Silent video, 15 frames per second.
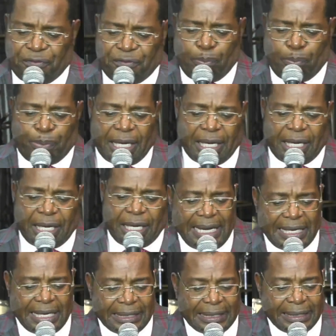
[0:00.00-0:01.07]
big
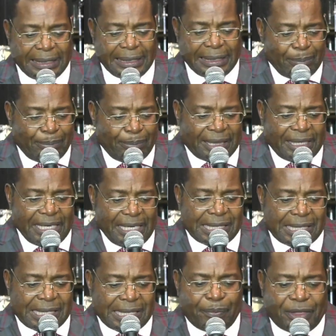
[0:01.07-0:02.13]
land. But then
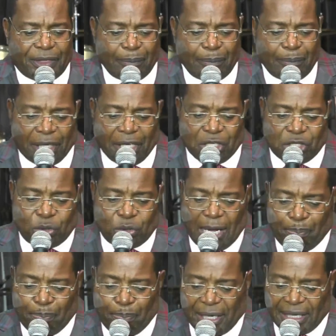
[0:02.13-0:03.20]
something begins to
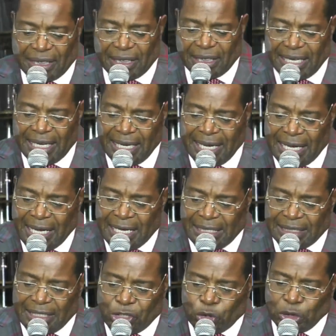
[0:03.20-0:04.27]
happen there that
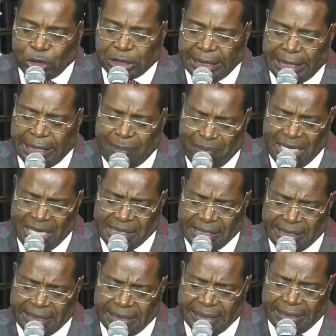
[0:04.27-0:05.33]
is totally
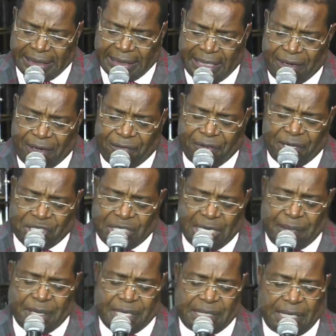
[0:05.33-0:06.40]
amazing. Verse
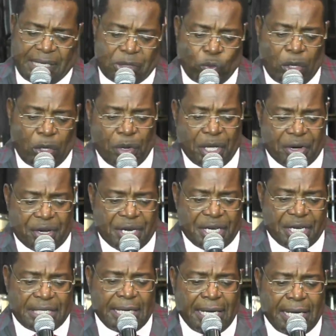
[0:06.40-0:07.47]
number six, where we
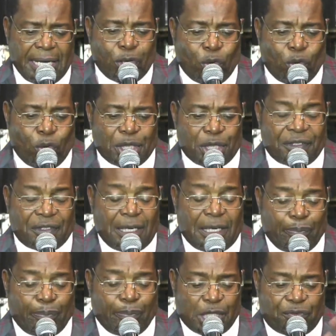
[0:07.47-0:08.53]
read the word of God.
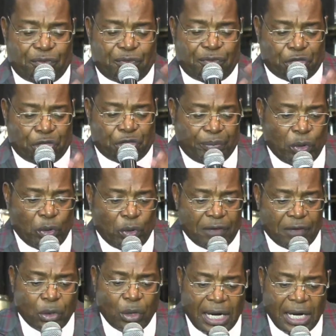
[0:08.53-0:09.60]
Please, if you're with me, wherever
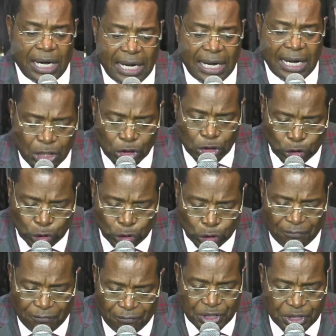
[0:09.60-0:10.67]
you are, Joshua
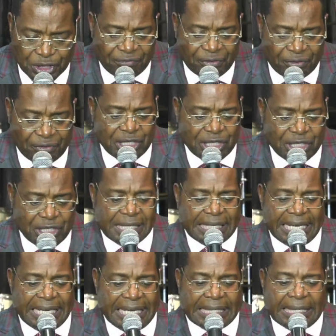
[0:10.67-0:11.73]
14, verse number
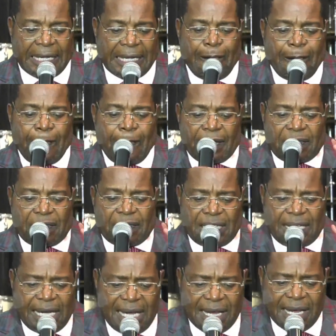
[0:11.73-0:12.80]
six.
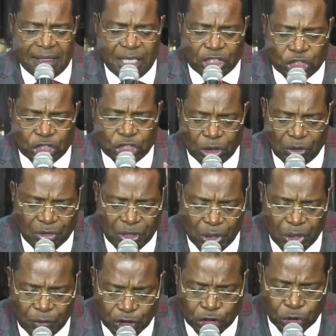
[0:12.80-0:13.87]
Then the children
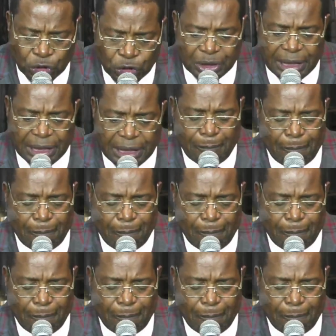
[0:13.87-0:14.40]
of Judah